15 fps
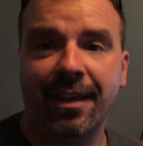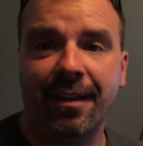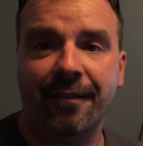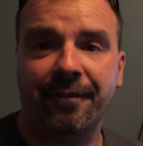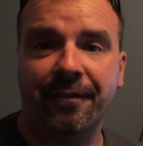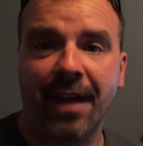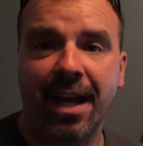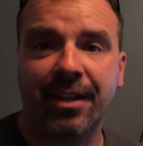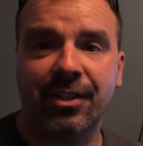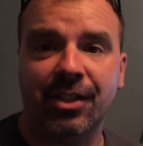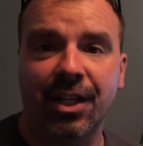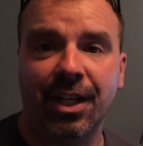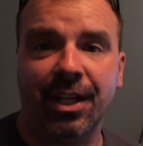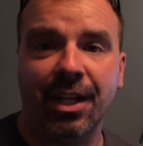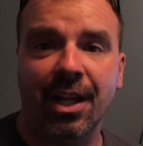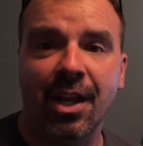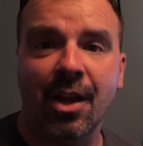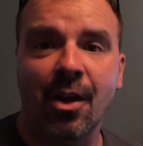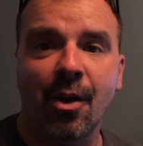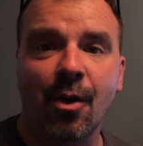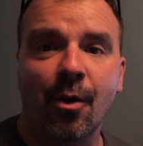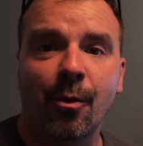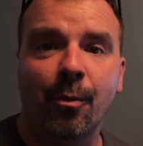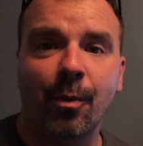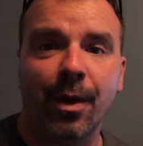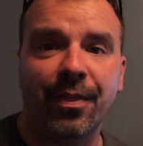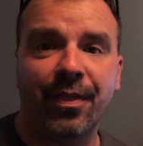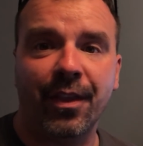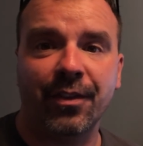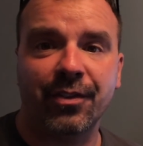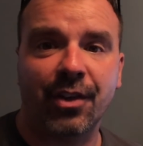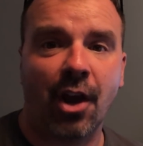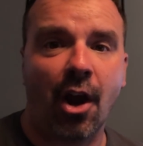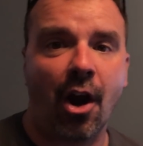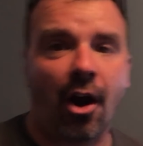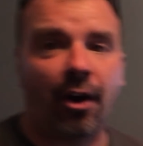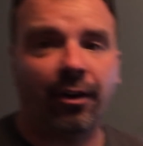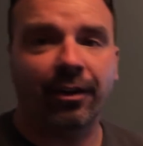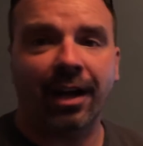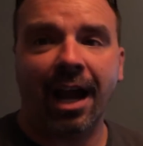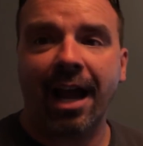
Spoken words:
the affection with this car.